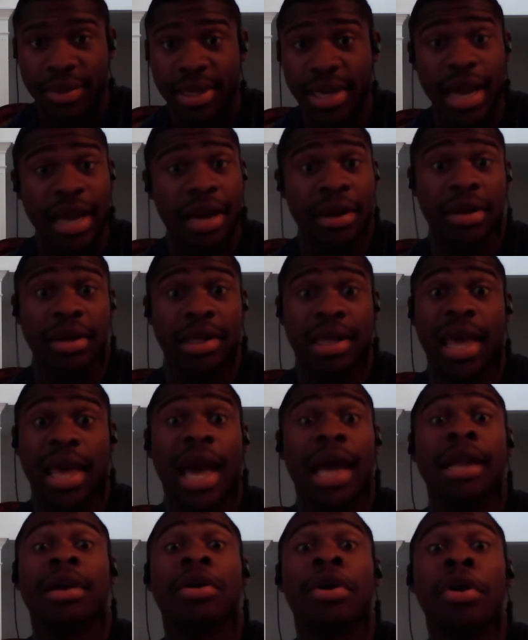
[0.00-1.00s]

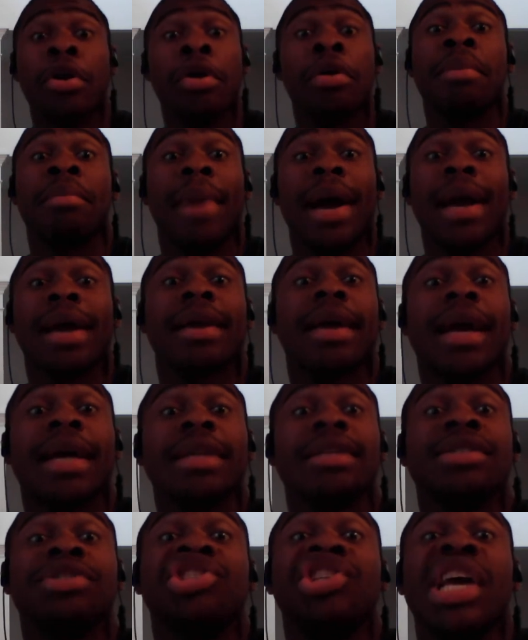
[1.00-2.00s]
Katakuri might
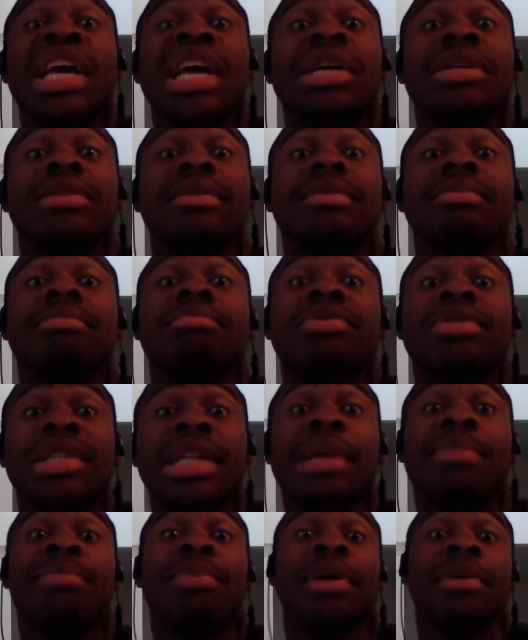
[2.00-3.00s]
catch Shanks
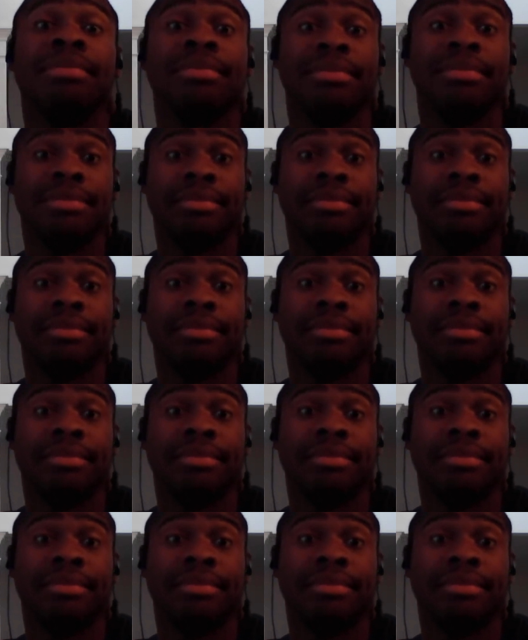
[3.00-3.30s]
slipping.